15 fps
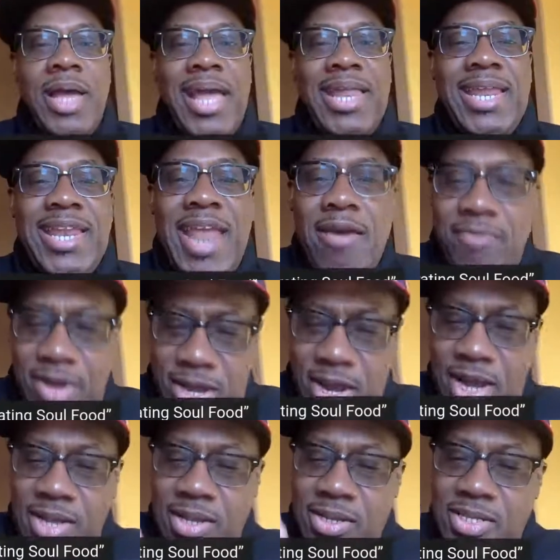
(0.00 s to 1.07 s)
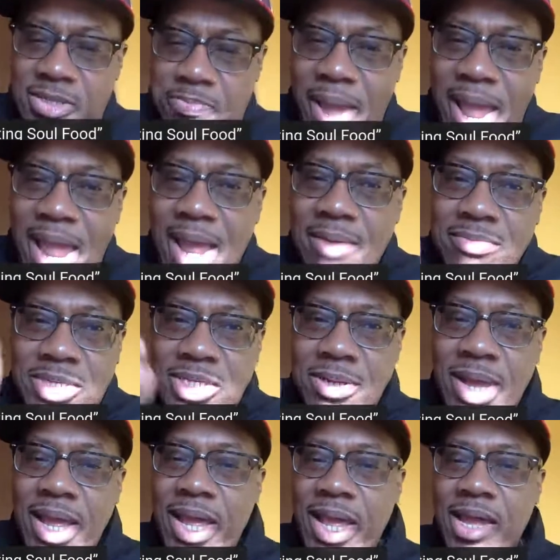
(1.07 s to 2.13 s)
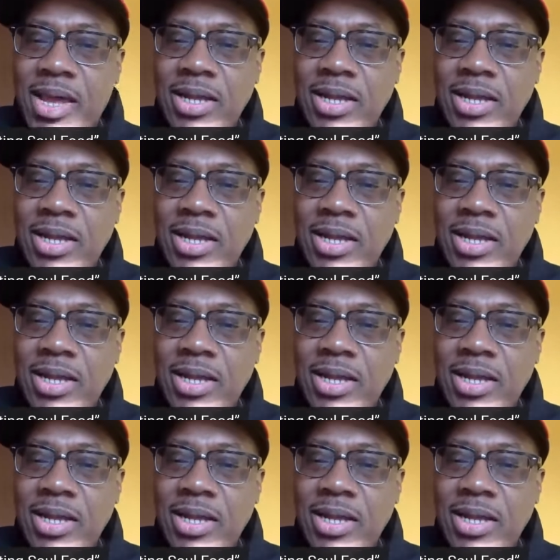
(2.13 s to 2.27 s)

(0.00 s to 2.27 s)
And he never cut the Spam. He